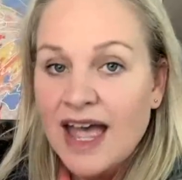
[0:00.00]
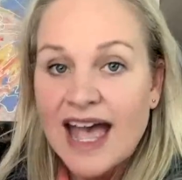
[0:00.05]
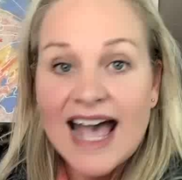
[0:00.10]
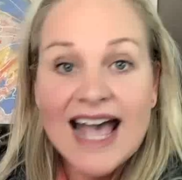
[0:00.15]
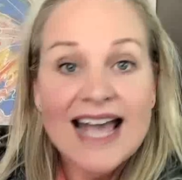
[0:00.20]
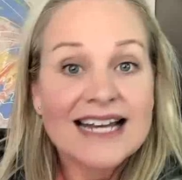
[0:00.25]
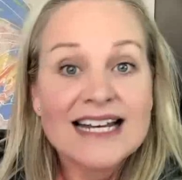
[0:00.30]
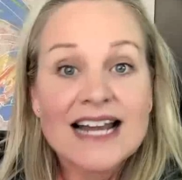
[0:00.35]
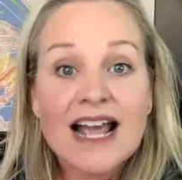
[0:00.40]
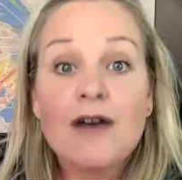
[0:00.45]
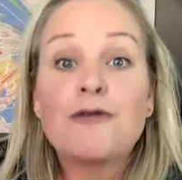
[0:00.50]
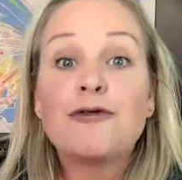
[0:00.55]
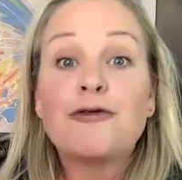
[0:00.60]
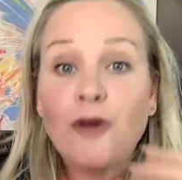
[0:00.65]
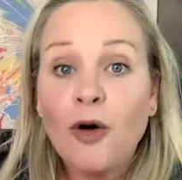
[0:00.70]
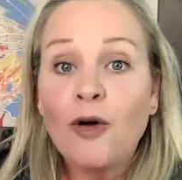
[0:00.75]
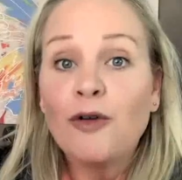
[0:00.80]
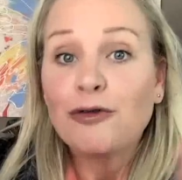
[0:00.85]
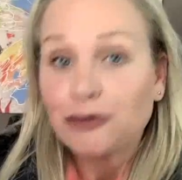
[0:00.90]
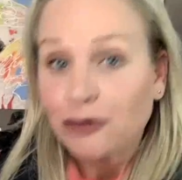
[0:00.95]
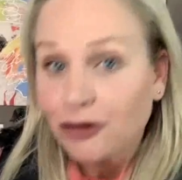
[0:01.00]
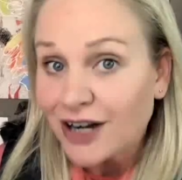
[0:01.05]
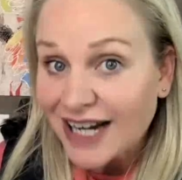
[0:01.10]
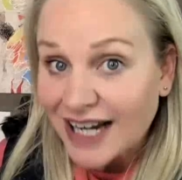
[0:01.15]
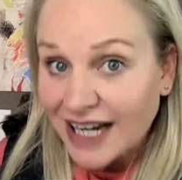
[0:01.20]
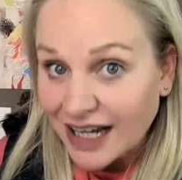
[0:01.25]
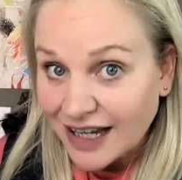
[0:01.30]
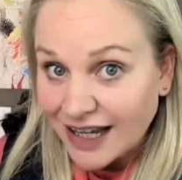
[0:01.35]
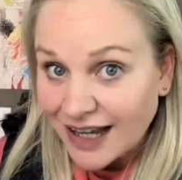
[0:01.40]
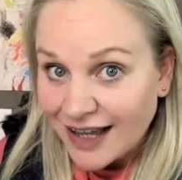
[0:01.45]
and for
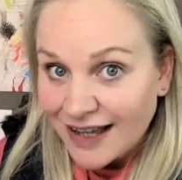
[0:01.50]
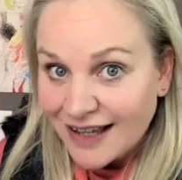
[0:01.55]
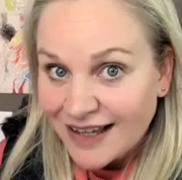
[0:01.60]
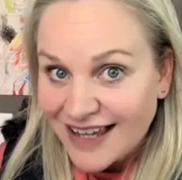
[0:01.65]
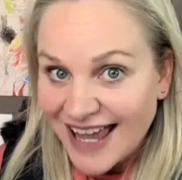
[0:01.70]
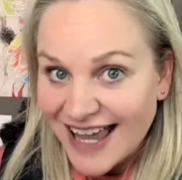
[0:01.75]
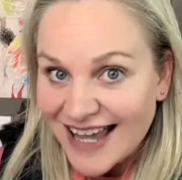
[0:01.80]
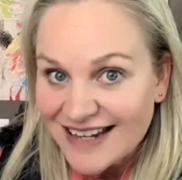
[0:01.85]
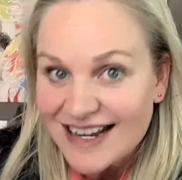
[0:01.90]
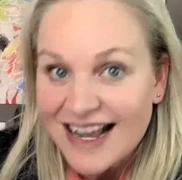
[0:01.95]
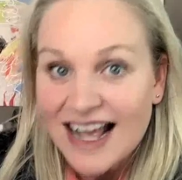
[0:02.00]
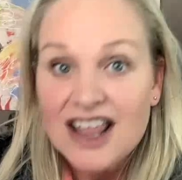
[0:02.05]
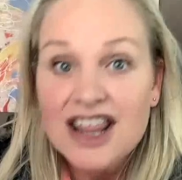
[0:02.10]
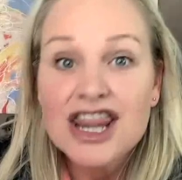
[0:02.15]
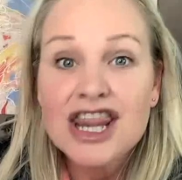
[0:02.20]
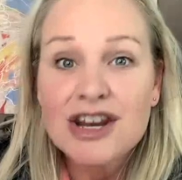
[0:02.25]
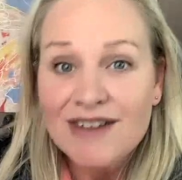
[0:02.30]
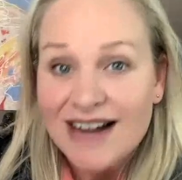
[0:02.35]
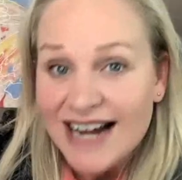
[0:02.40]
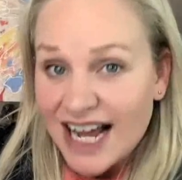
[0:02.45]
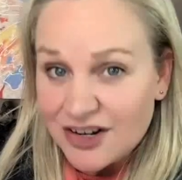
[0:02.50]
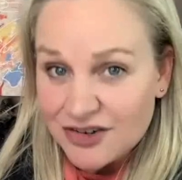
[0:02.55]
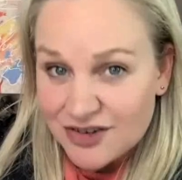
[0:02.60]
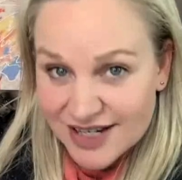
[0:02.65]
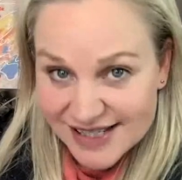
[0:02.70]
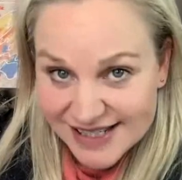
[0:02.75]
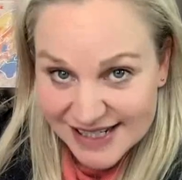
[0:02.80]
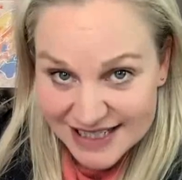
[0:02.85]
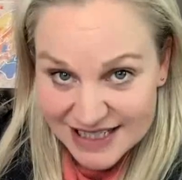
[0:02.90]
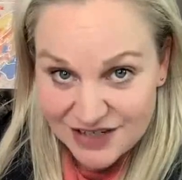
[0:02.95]
free get
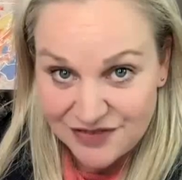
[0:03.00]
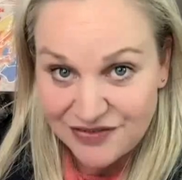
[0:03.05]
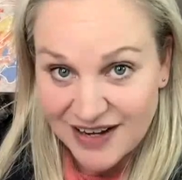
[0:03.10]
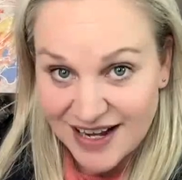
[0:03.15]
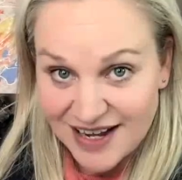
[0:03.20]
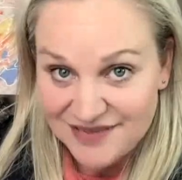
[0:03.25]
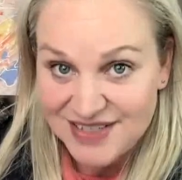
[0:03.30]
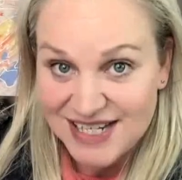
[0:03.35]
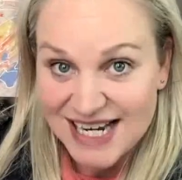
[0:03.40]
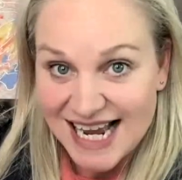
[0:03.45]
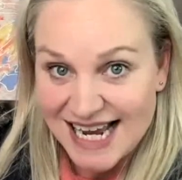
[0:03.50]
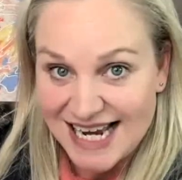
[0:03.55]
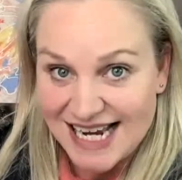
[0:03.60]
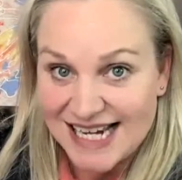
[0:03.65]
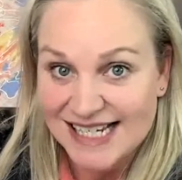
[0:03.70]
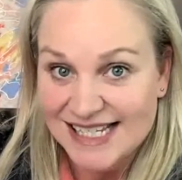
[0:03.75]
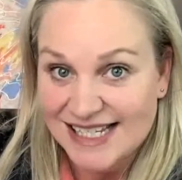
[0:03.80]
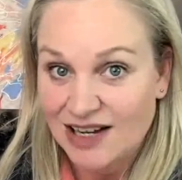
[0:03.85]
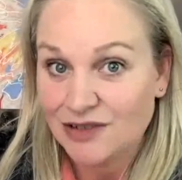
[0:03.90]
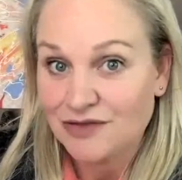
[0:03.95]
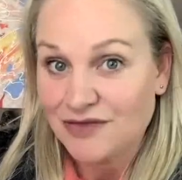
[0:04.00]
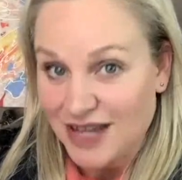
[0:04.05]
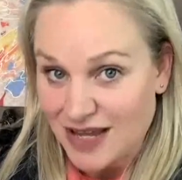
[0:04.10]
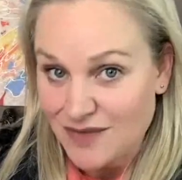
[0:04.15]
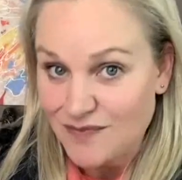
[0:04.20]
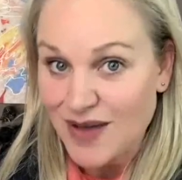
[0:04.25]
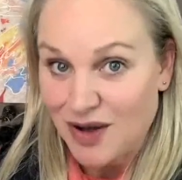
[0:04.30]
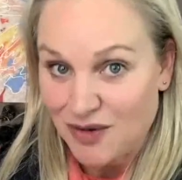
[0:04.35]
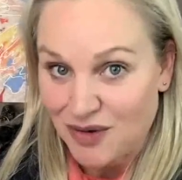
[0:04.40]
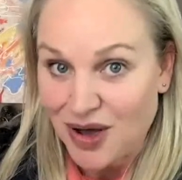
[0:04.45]
365 days of
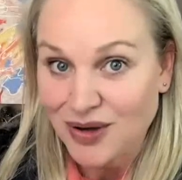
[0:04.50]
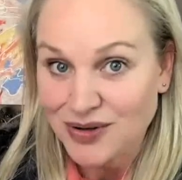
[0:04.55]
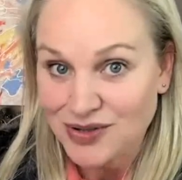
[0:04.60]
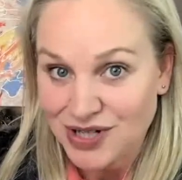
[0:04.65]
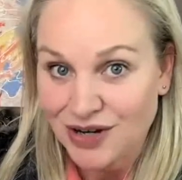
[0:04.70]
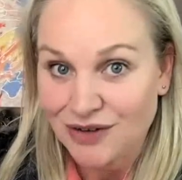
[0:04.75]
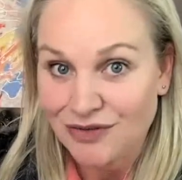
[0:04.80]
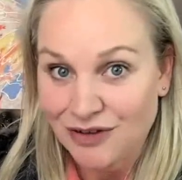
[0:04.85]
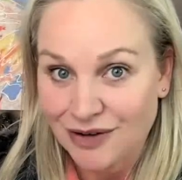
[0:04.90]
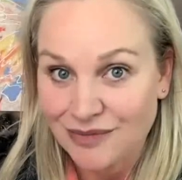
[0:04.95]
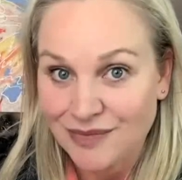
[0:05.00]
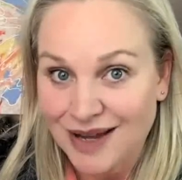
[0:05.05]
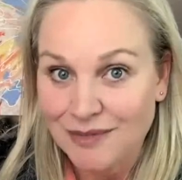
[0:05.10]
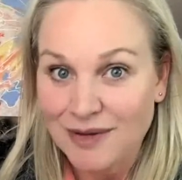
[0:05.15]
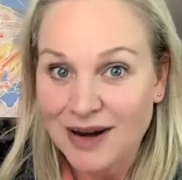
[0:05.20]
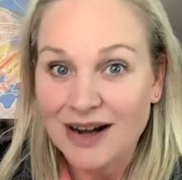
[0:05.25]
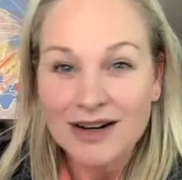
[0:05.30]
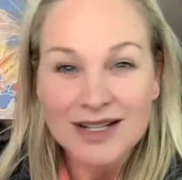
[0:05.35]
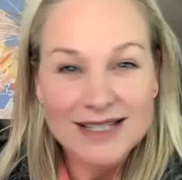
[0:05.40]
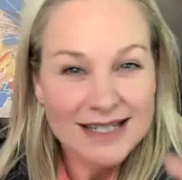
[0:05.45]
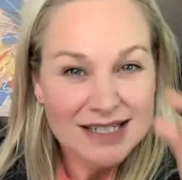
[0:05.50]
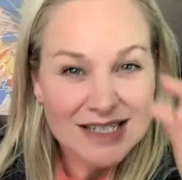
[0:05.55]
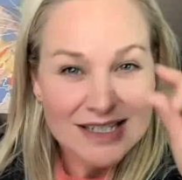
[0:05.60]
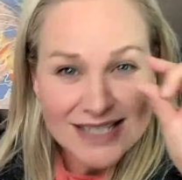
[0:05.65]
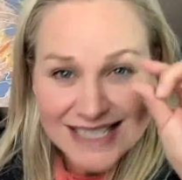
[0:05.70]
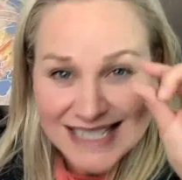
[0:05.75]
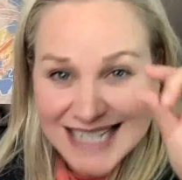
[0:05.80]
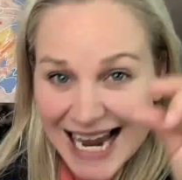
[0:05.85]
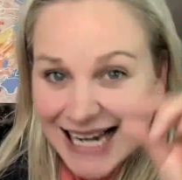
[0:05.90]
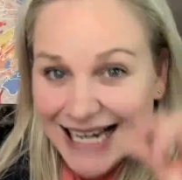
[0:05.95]
email coaching from me, where it's a
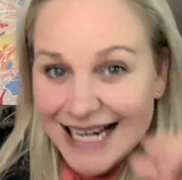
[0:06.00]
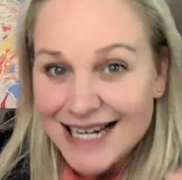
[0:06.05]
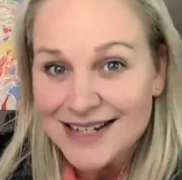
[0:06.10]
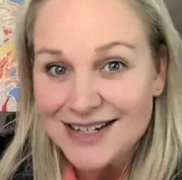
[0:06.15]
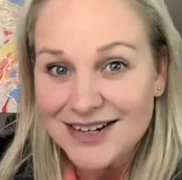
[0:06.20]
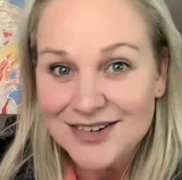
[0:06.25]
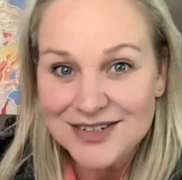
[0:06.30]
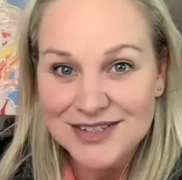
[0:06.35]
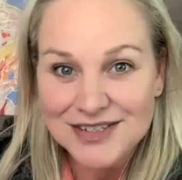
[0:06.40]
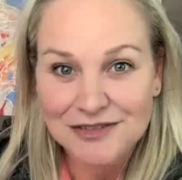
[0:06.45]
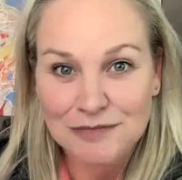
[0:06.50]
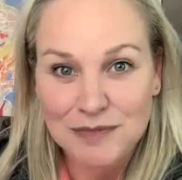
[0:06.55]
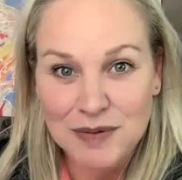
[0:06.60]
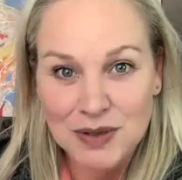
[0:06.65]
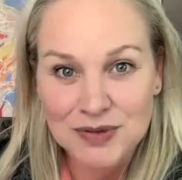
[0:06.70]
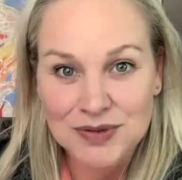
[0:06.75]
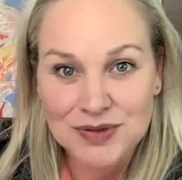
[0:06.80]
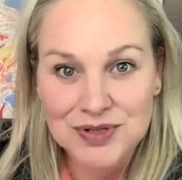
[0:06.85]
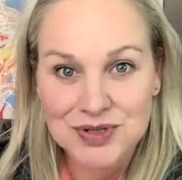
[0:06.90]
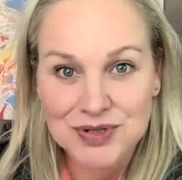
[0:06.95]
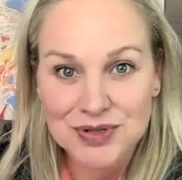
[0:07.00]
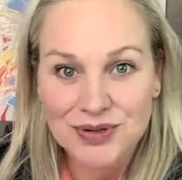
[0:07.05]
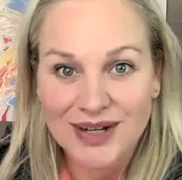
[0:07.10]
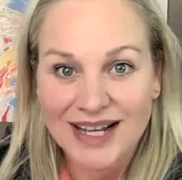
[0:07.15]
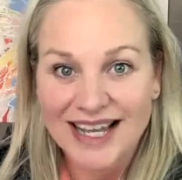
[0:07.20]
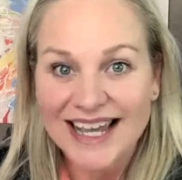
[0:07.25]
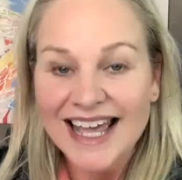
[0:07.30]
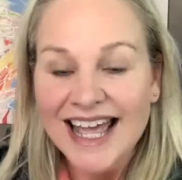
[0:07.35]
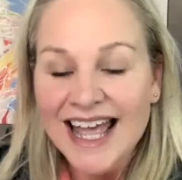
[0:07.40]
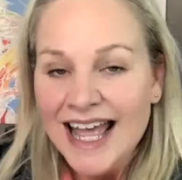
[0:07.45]
daily dose of pure
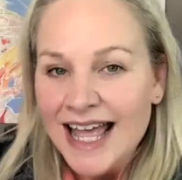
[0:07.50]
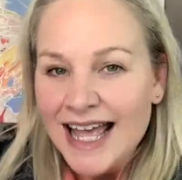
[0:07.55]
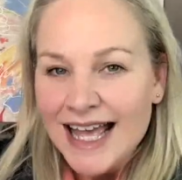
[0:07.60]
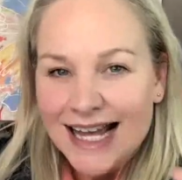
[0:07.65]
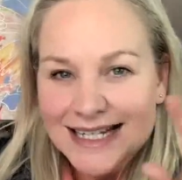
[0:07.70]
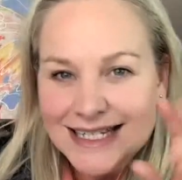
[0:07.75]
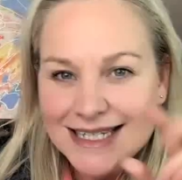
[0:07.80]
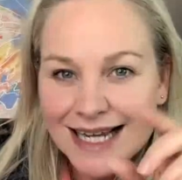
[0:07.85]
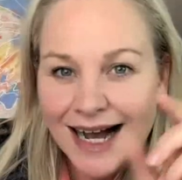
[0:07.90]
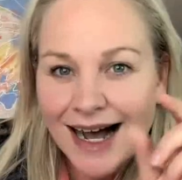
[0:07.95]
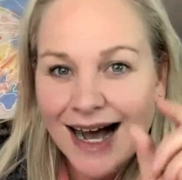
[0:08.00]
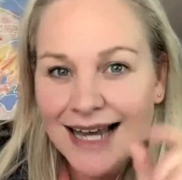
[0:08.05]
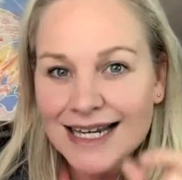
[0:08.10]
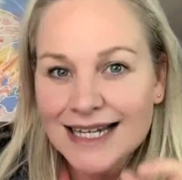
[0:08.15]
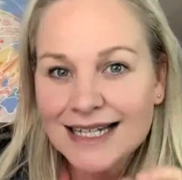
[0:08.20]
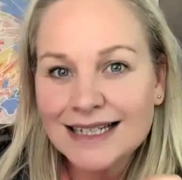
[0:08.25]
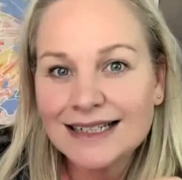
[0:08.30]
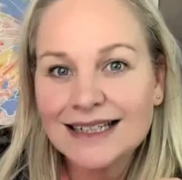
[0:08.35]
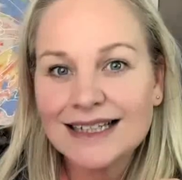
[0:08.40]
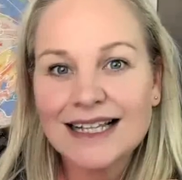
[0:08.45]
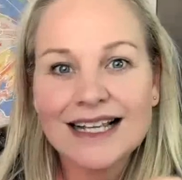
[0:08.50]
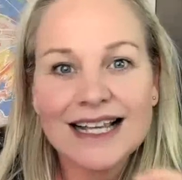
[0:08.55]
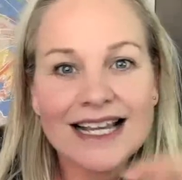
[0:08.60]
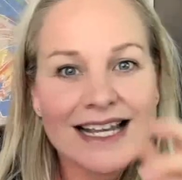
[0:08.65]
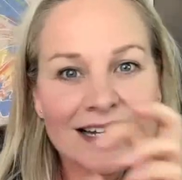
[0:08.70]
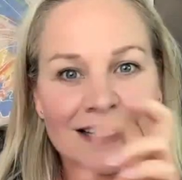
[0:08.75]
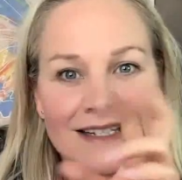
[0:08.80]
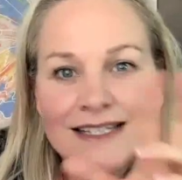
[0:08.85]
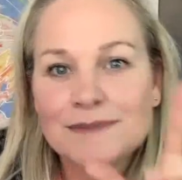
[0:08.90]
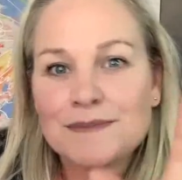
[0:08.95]
joy, a tiny little
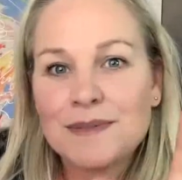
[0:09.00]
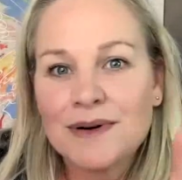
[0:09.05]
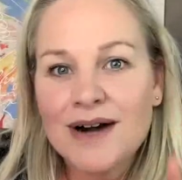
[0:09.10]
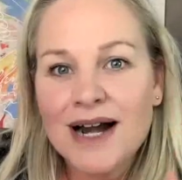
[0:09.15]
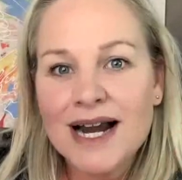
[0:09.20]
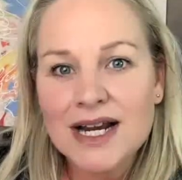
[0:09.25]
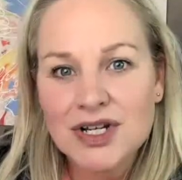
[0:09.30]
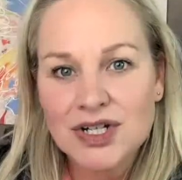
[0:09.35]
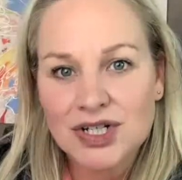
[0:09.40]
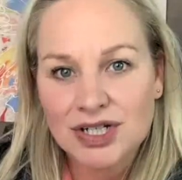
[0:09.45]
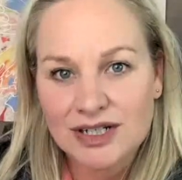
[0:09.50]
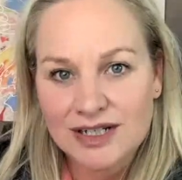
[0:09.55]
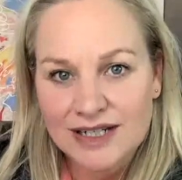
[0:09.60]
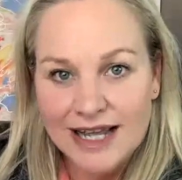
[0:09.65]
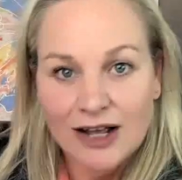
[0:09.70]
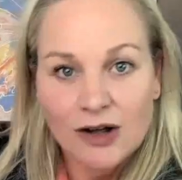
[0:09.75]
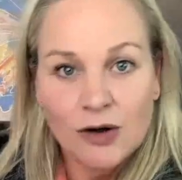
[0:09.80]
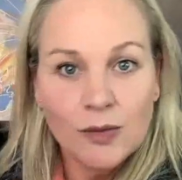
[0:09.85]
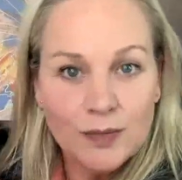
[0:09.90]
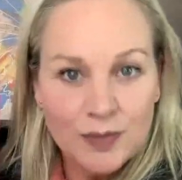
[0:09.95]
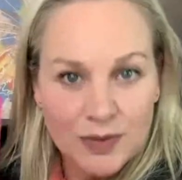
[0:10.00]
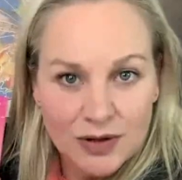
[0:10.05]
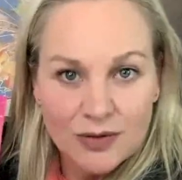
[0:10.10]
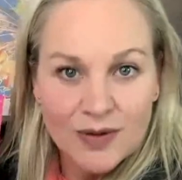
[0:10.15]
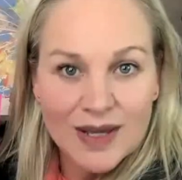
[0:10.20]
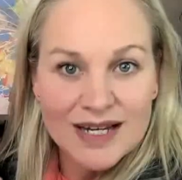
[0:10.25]
inspiration to help you